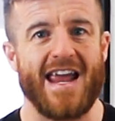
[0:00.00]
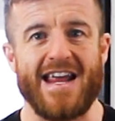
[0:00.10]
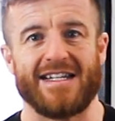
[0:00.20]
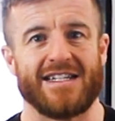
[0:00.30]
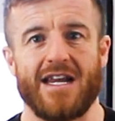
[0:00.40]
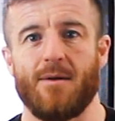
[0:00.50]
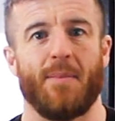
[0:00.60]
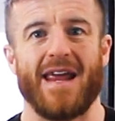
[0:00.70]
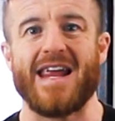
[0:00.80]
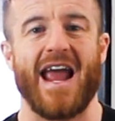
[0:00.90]

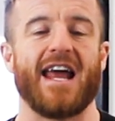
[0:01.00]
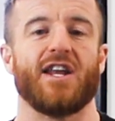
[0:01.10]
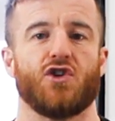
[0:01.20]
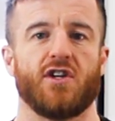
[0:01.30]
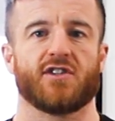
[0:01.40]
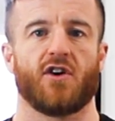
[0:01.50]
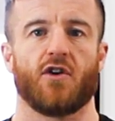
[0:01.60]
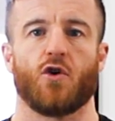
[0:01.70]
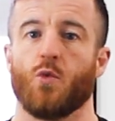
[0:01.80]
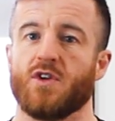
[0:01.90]
ATP energy cycle,